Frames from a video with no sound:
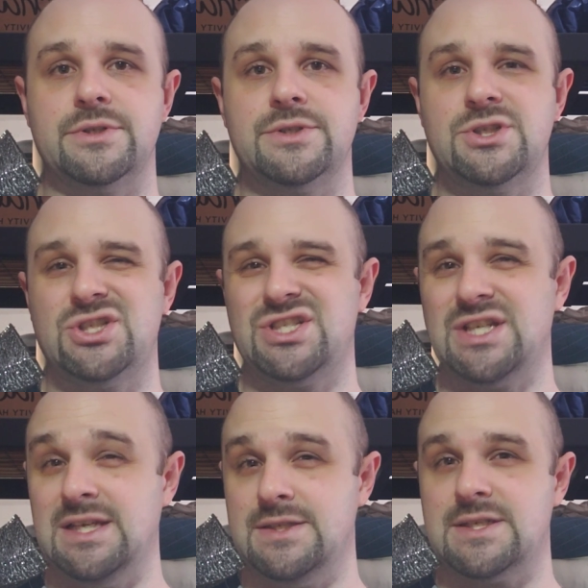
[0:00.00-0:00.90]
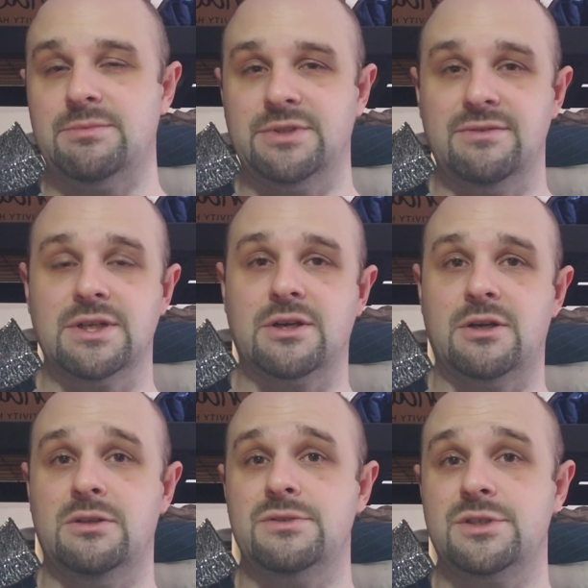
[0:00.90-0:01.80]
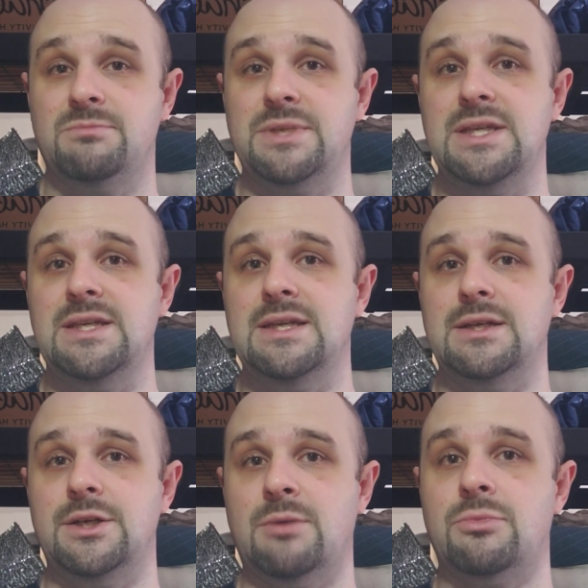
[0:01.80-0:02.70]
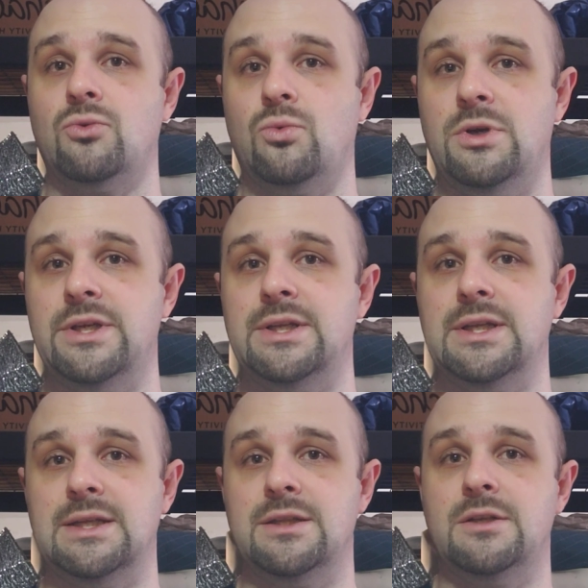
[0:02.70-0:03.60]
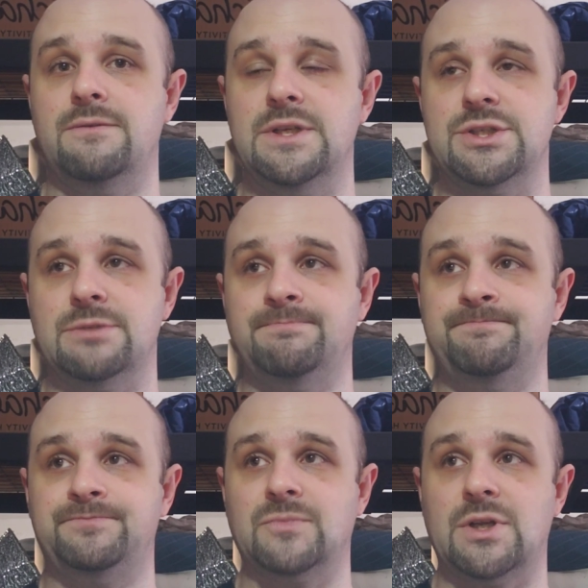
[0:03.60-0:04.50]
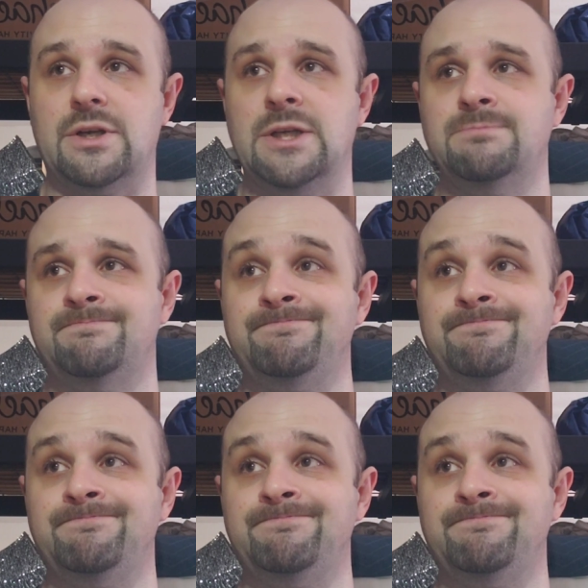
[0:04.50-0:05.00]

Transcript: there's a chance, I believe, that Carlos could be number one in the division. All right.